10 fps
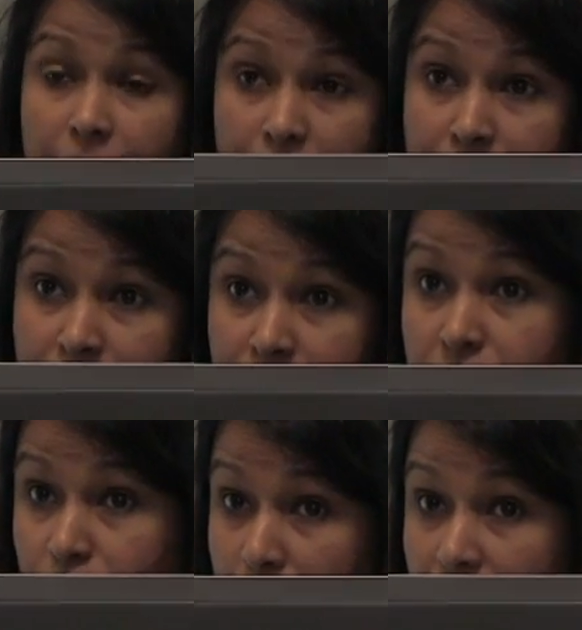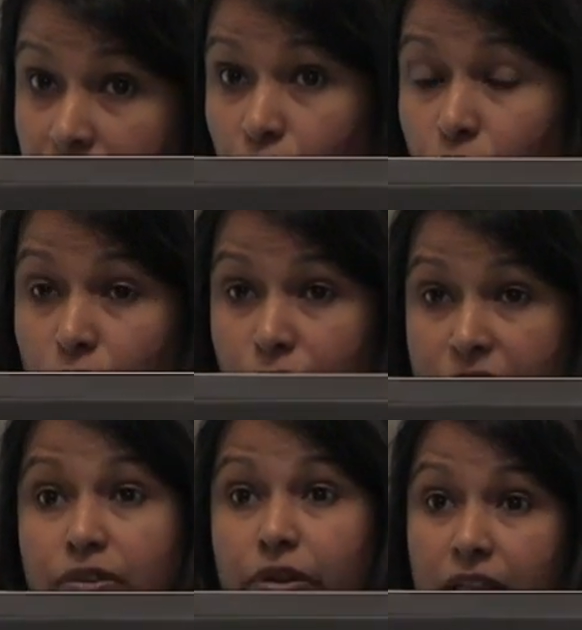And despite the whole
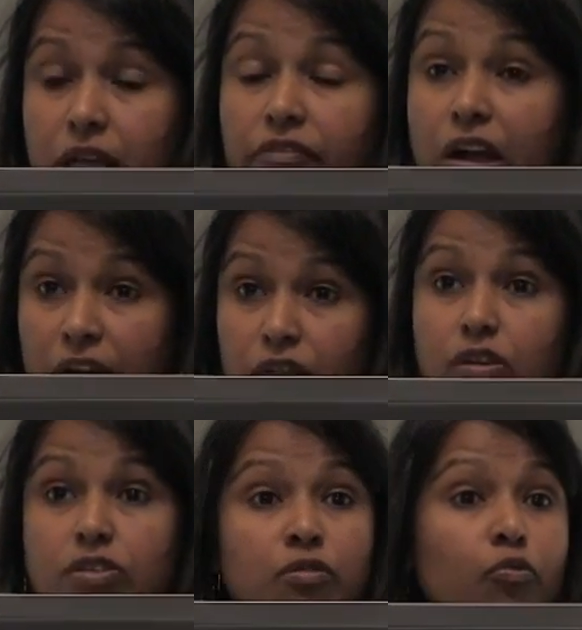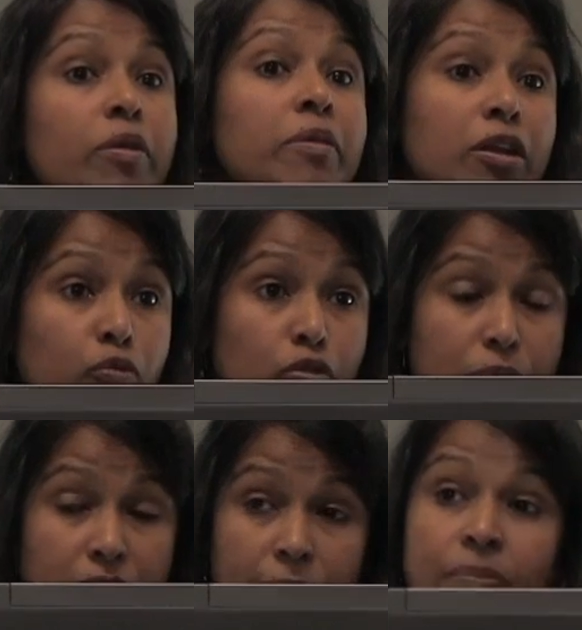rhetoric that 5,000 women would
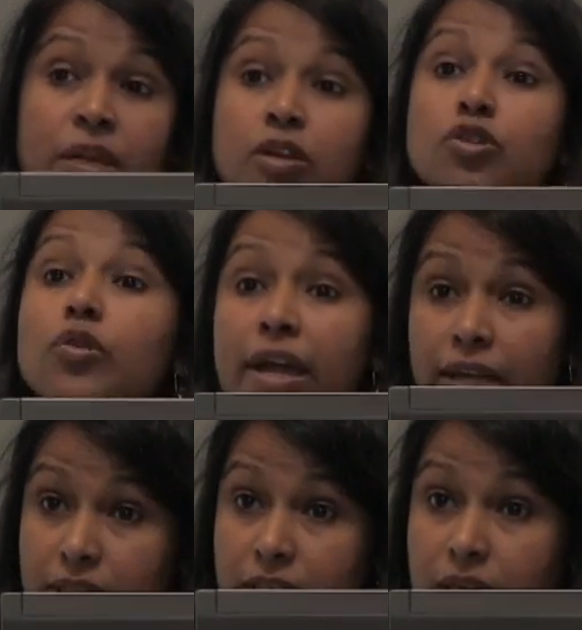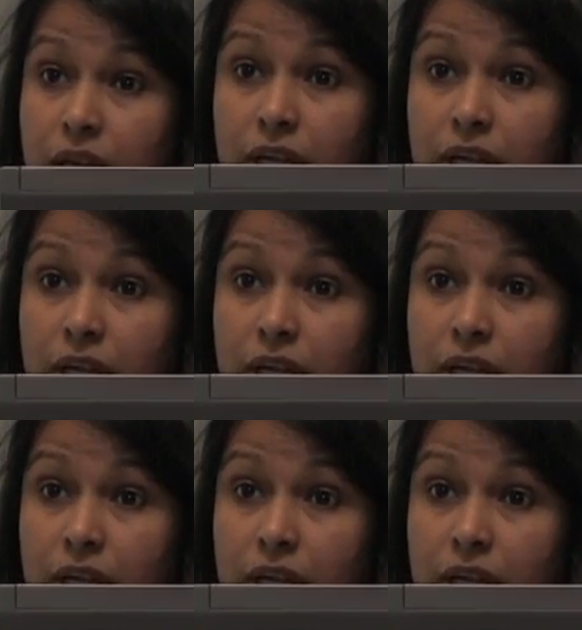be trained,